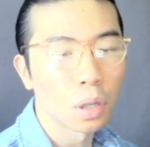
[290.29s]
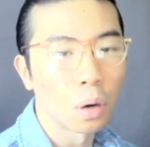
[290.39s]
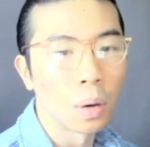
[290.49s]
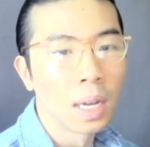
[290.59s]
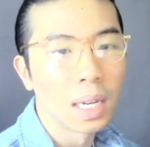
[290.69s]

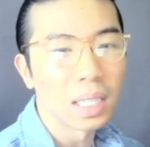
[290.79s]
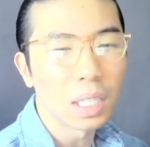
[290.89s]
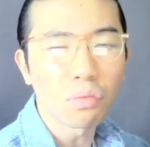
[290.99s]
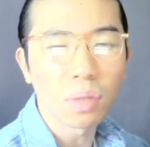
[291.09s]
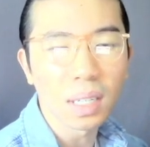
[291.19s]
So is
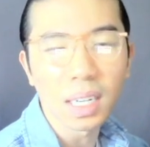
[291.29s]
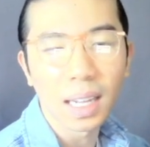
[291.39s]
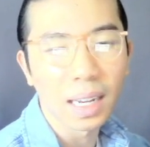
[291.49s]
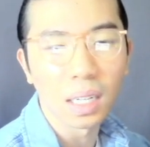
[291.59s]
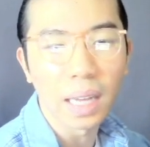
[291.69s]
he really
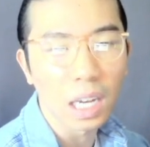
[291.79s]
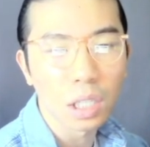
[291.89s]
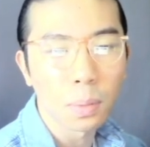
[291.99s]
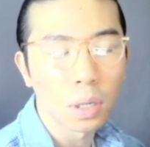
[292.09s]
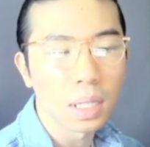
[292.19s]
like an
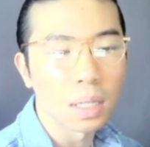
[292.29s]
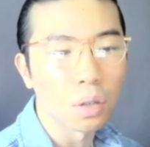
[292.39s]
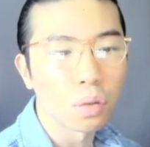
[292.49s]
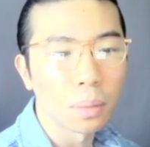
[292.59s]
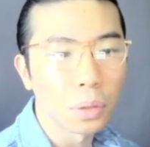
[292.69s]
expert
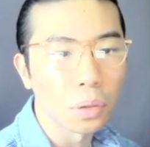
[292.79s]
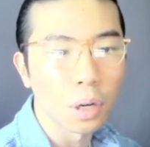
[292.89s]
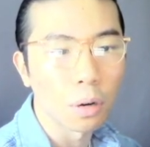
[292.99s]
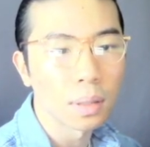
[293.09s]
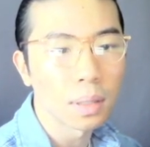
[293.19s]
in
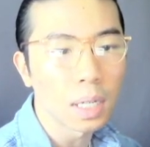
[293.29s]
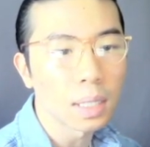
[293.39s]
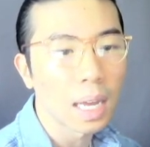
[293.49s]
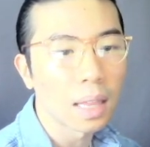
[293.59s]
cryptocurrencies?